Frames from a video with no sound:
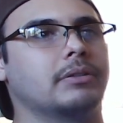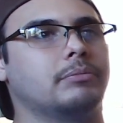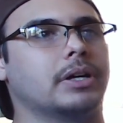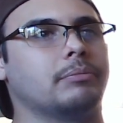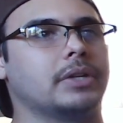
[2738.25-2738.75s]

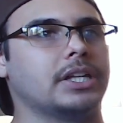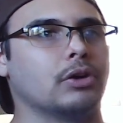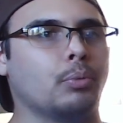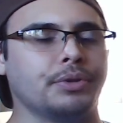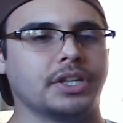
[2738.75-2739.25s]
But he
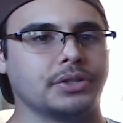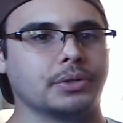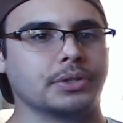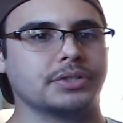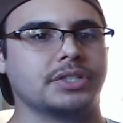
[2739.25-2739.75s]
opened the
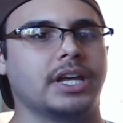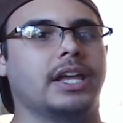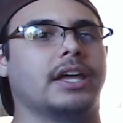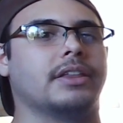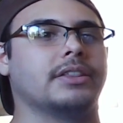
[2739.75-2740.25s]
doors,
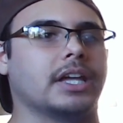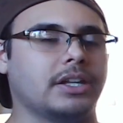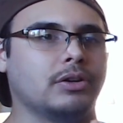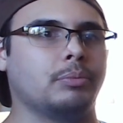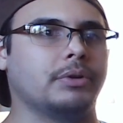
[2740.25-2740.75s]
and then
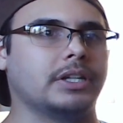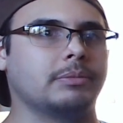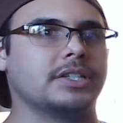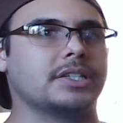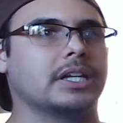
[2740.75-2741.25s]
he opened up
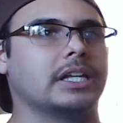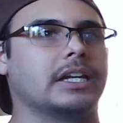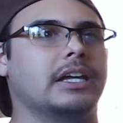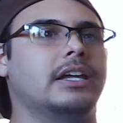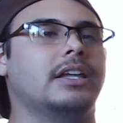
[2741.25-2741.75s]
the ceiling,